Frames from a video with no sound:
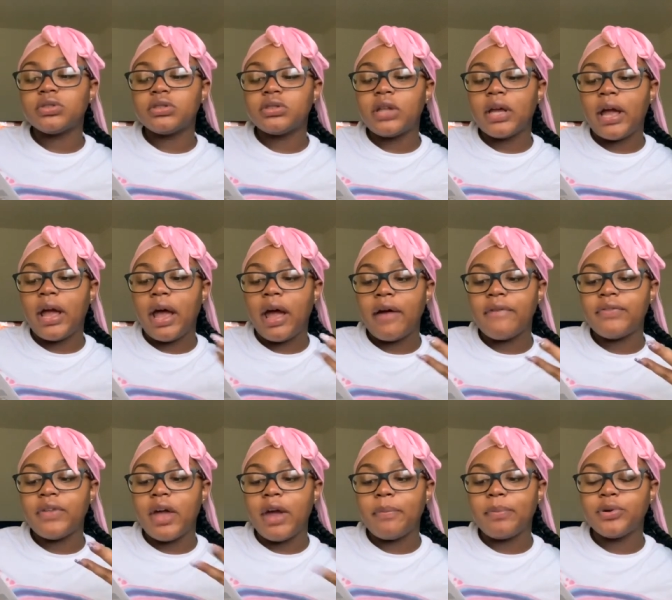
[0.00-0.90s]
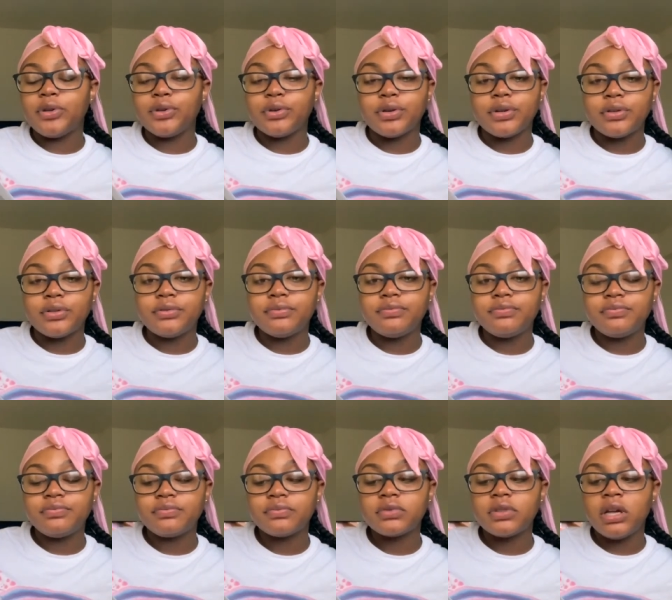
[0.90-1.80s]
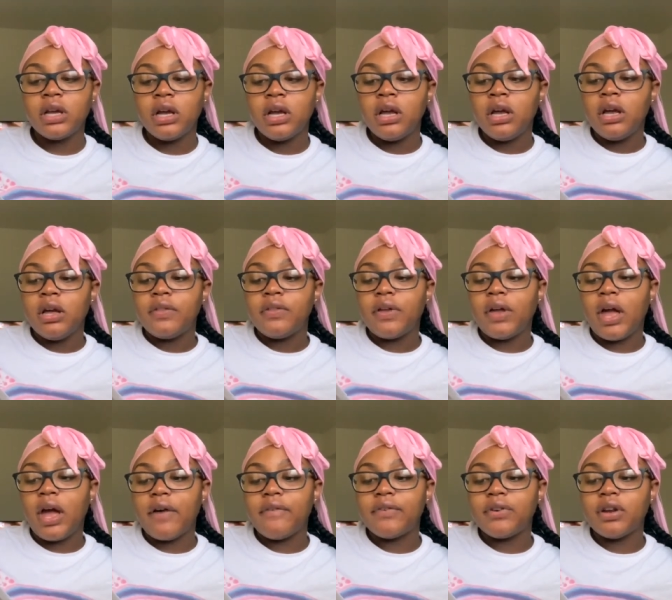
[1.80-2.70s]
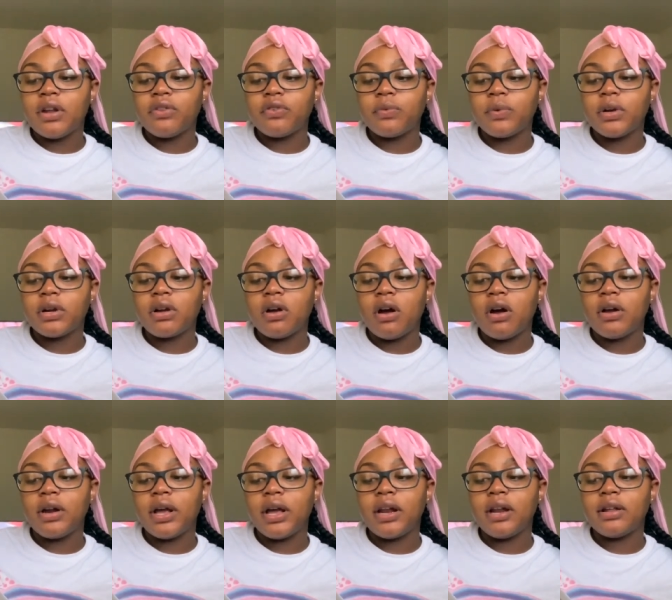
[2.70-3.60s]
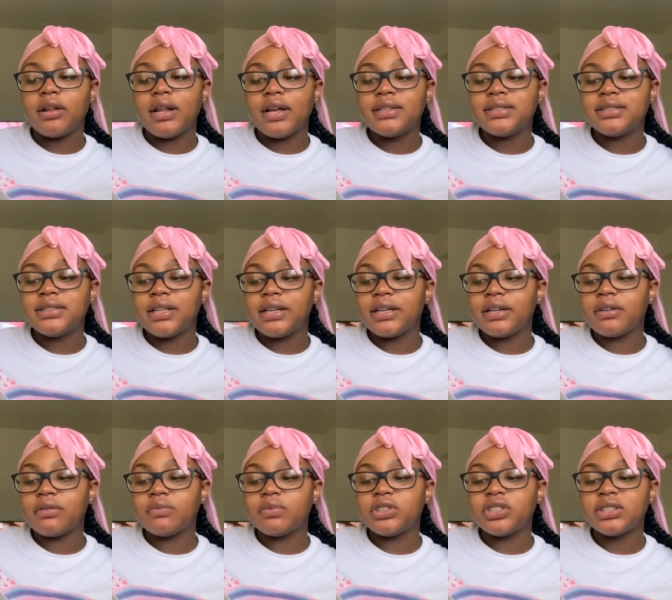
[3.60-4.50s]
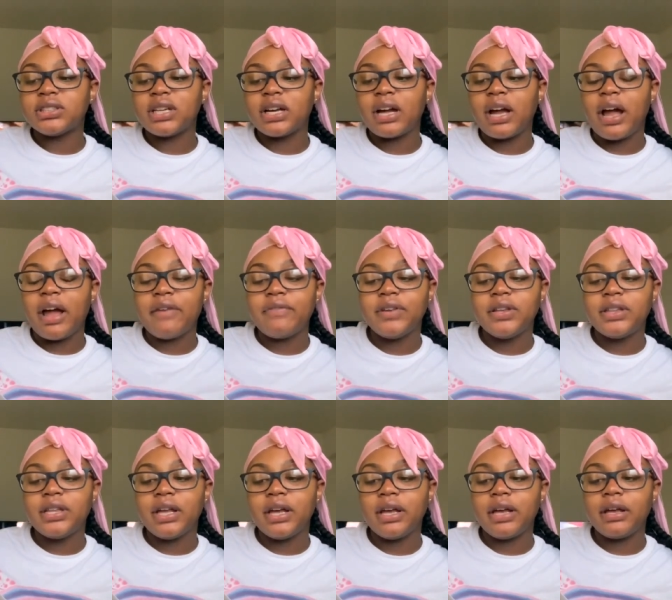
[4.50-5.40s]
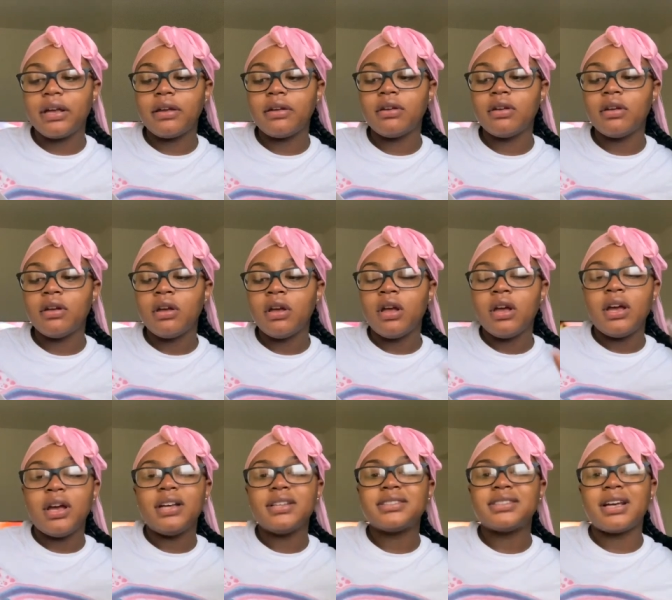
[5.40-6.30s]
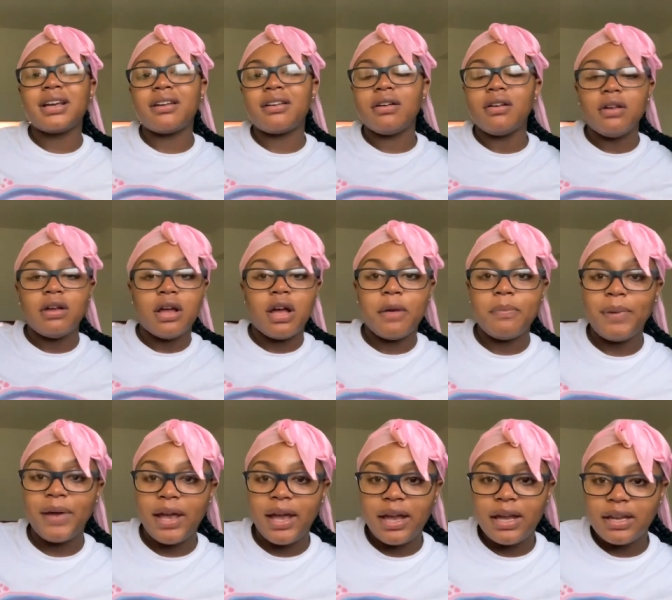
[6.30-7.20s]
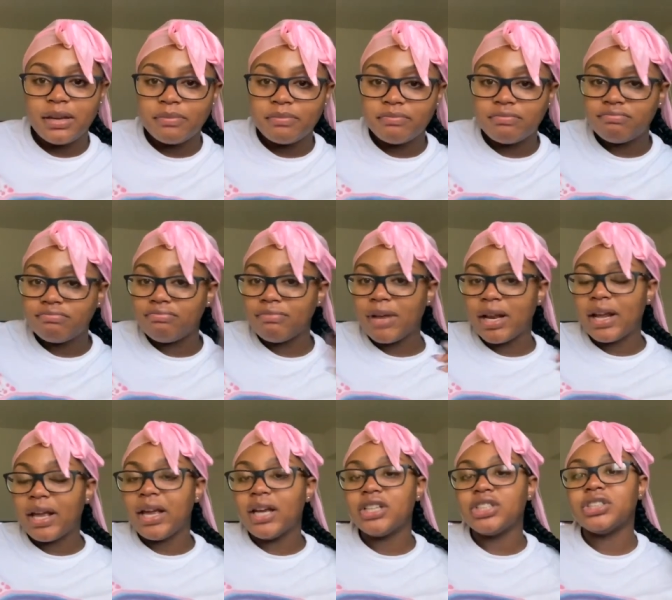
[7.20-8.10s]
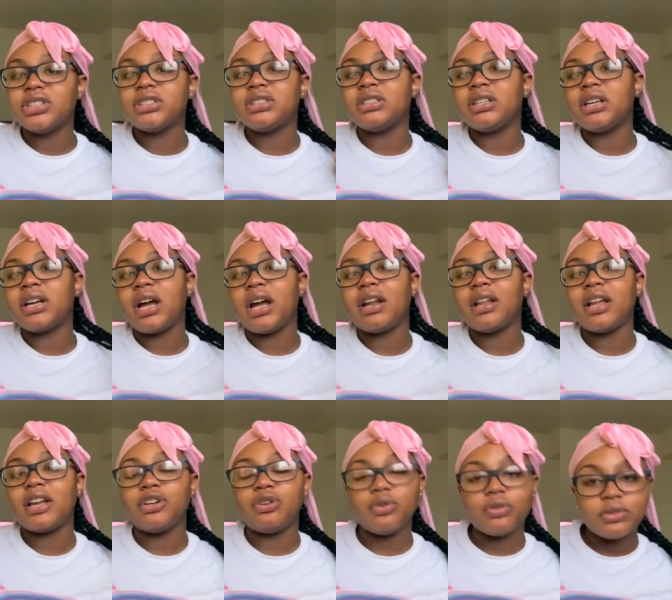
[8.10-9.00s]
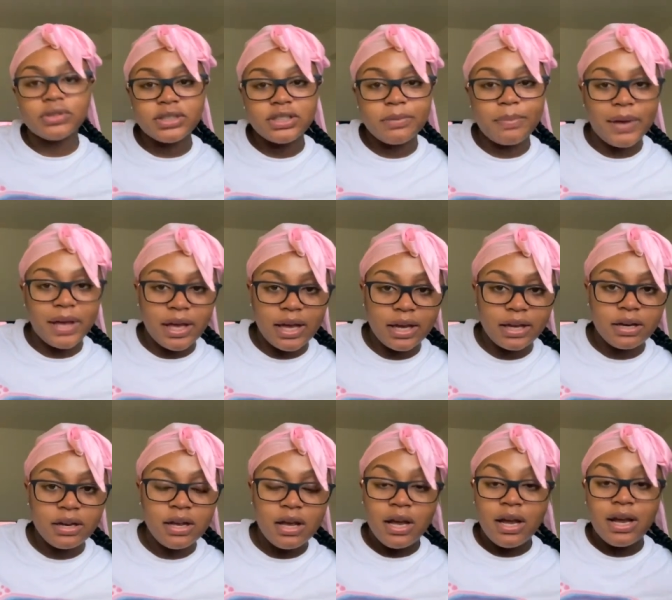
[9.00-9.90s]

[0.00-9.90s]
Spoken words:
They have the epidural. They have another one called Analgesic, which is like an IV thing. It's like a pain medication. It kind of like dulls the pain.